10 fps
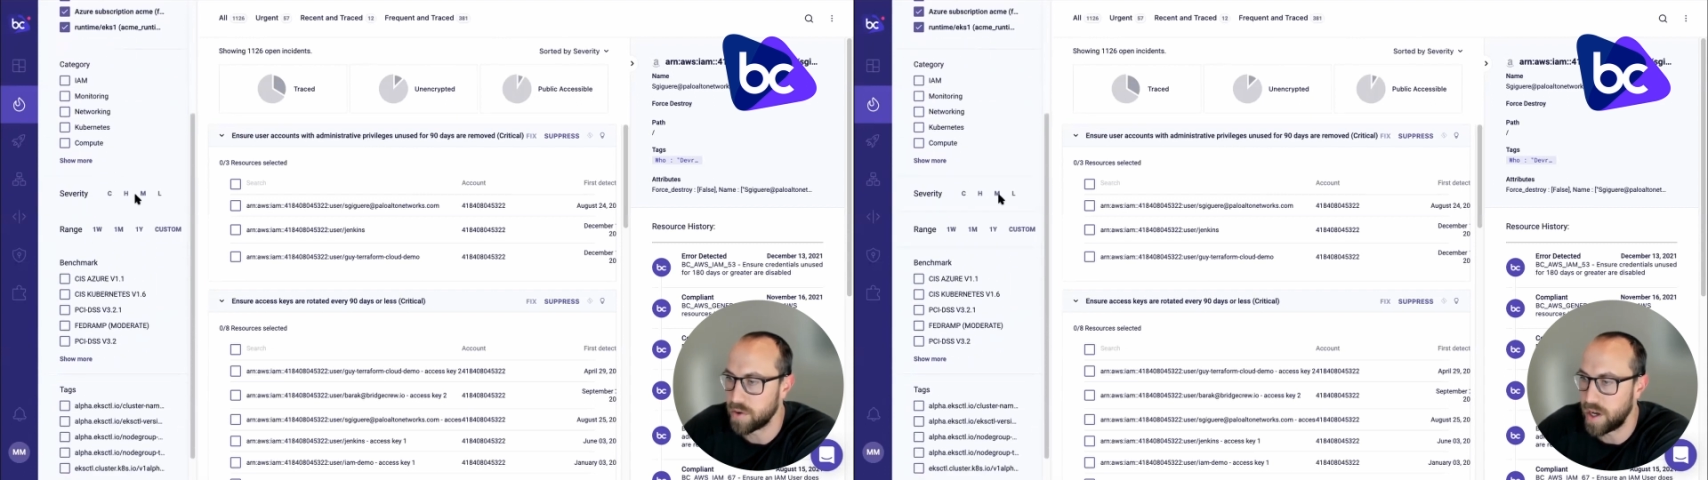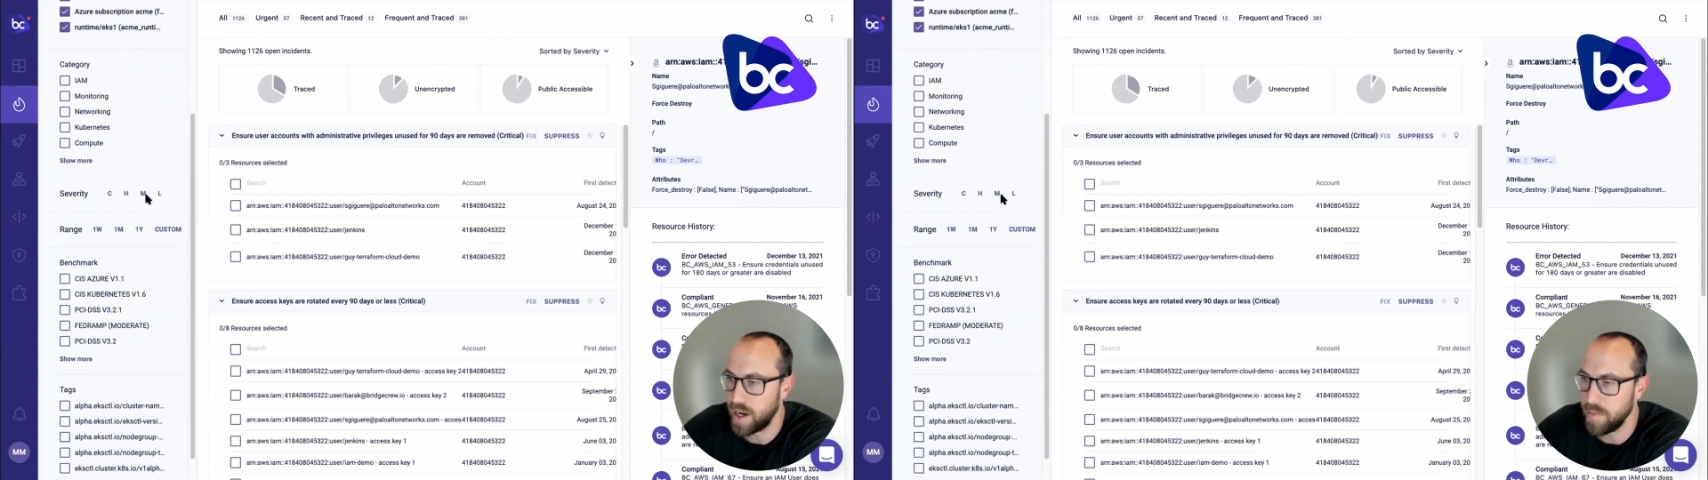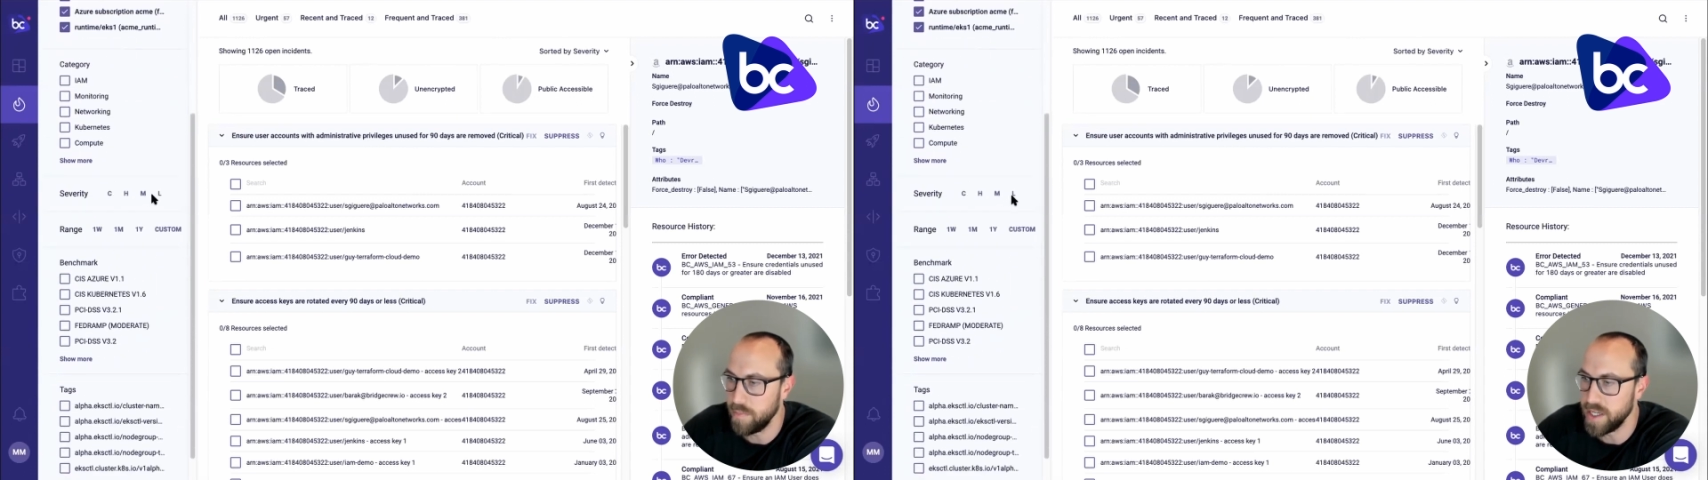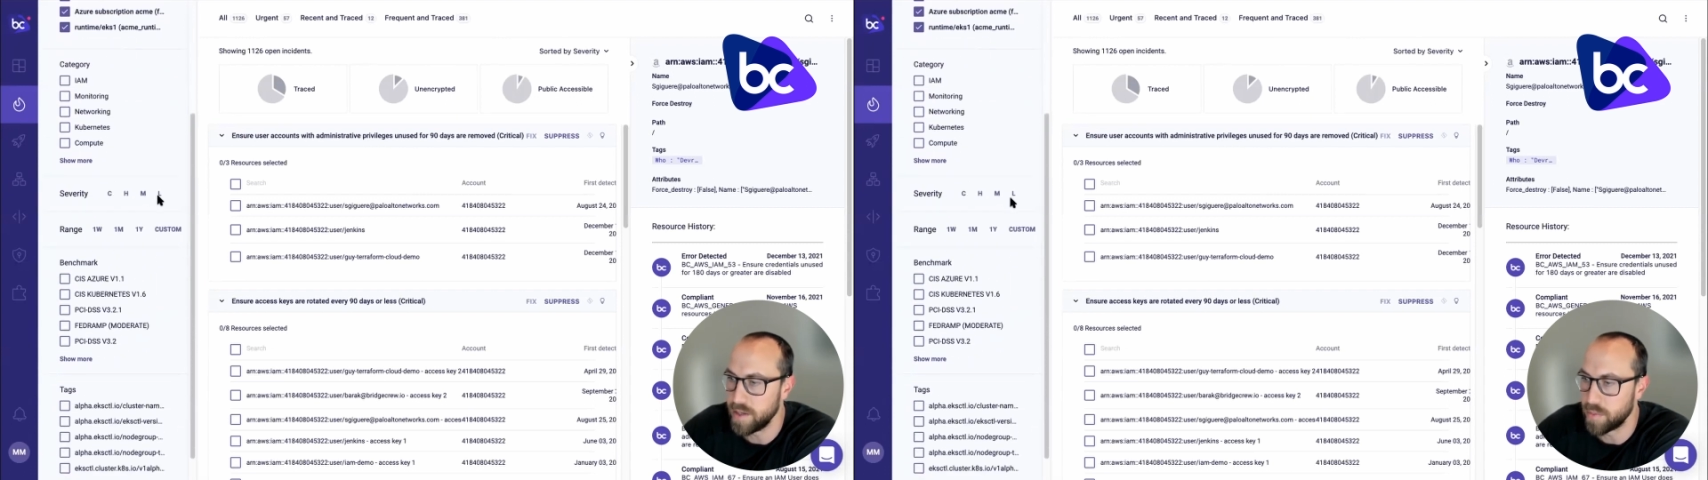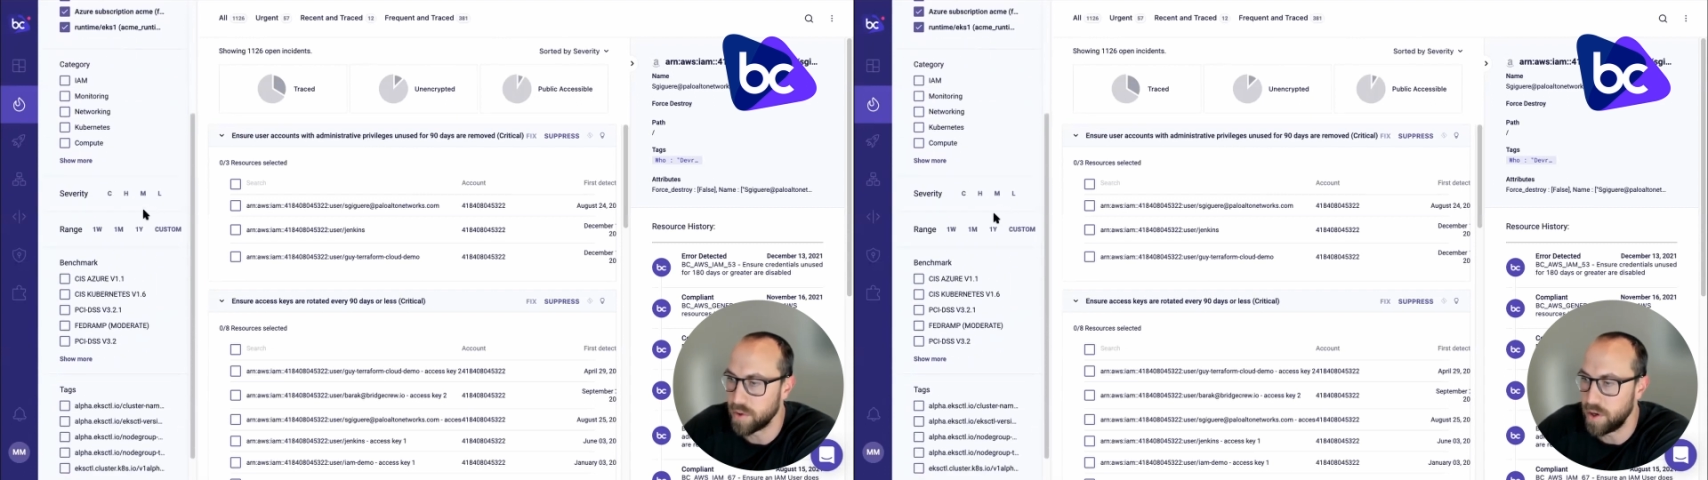high,
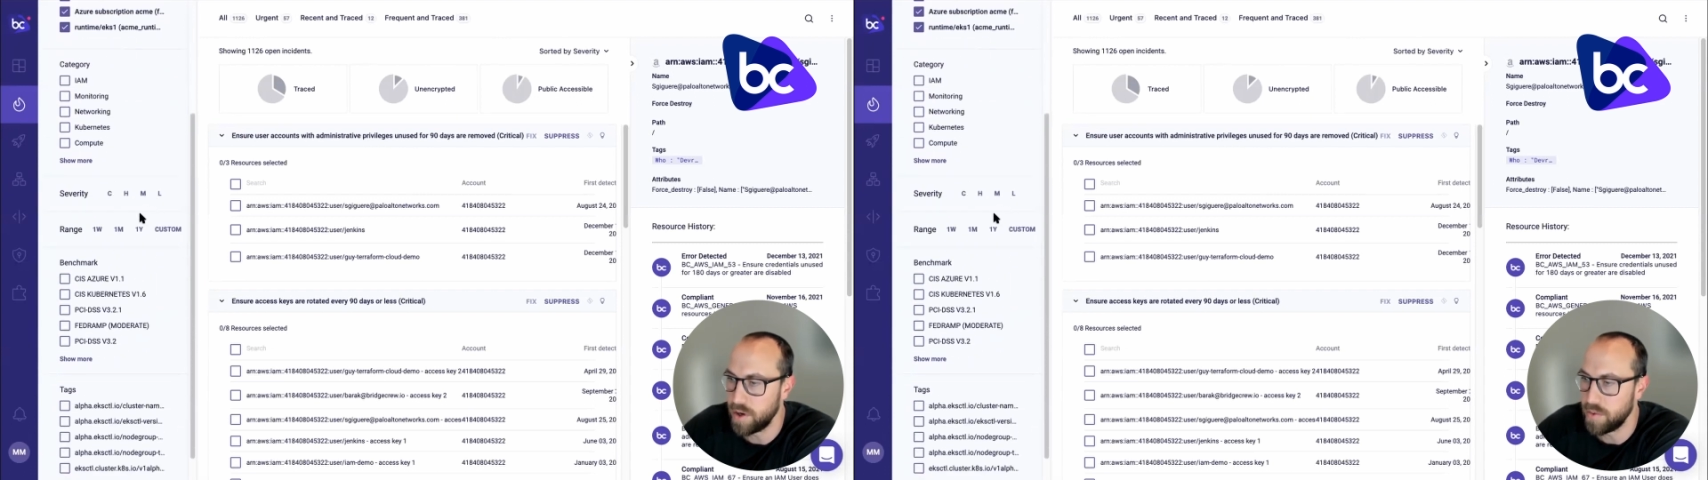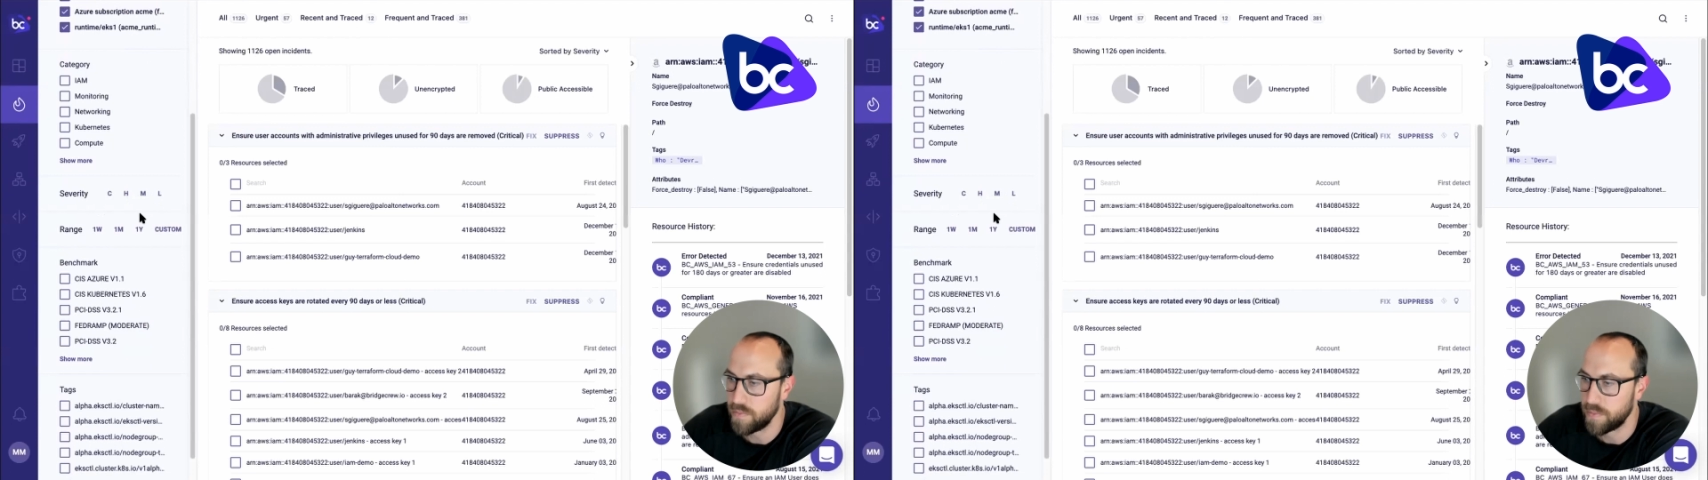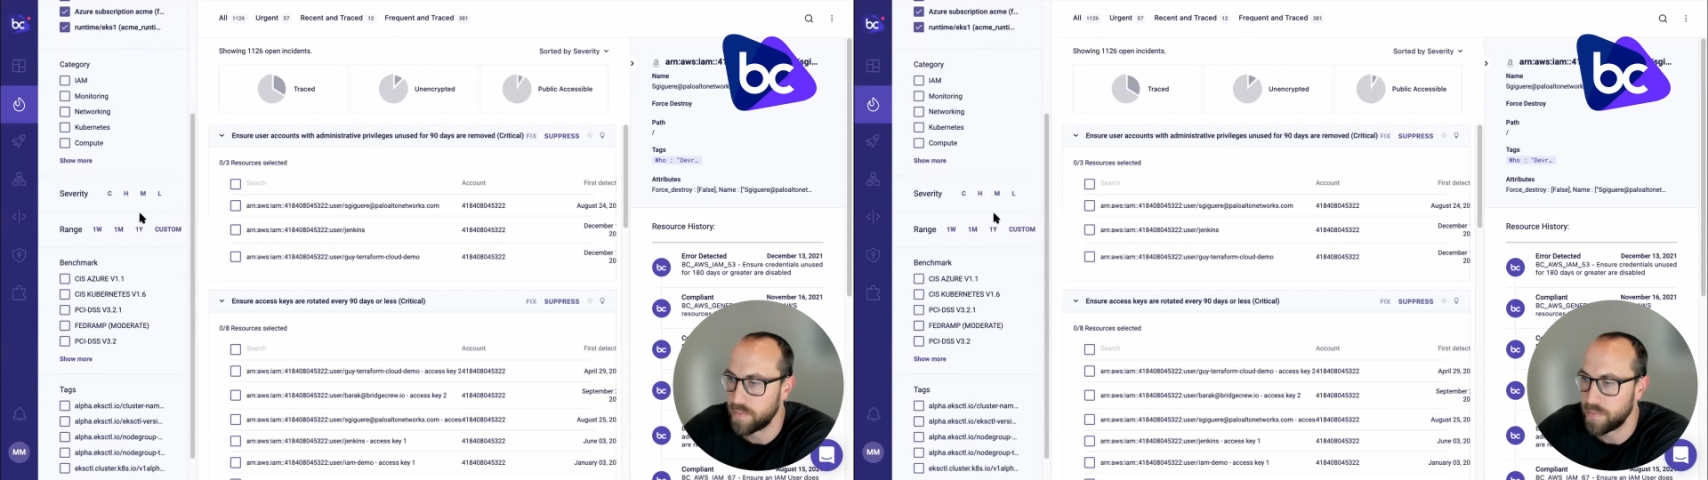medium, or low.